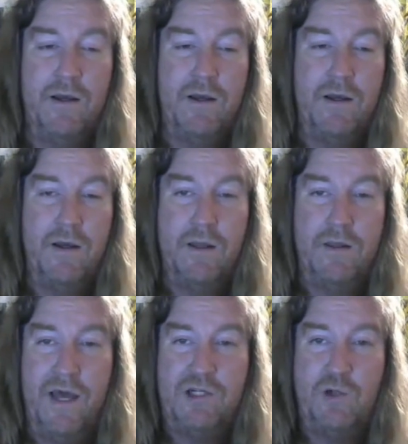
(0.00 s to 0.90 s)
that's
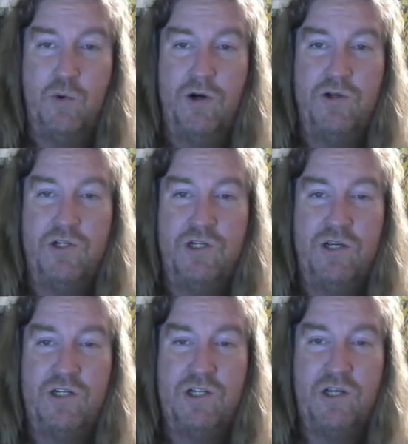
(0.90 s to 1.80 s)
where you see a
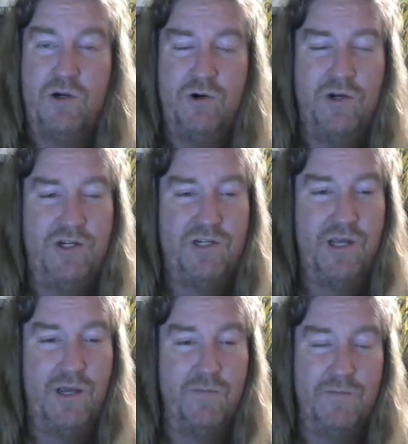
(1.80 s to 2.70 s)
security team
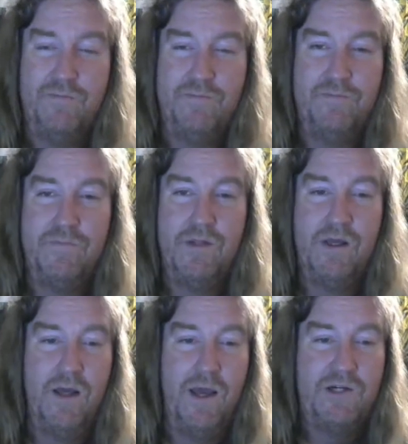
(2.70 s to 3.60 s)

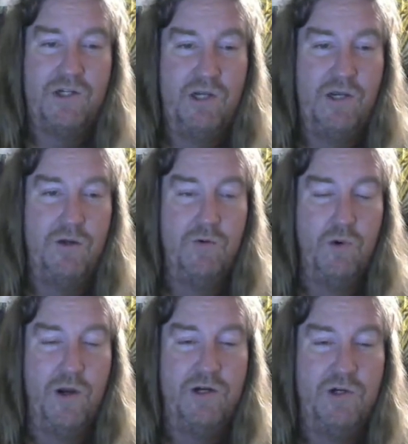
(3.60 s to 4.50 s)
actually running
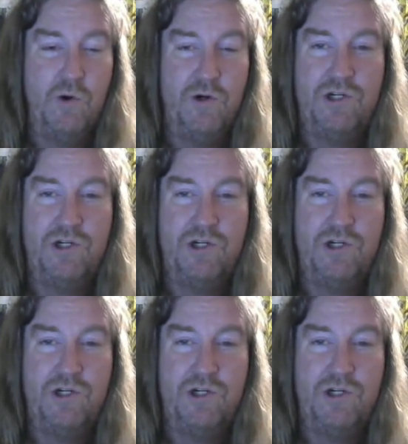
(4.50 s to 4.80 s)
towards you.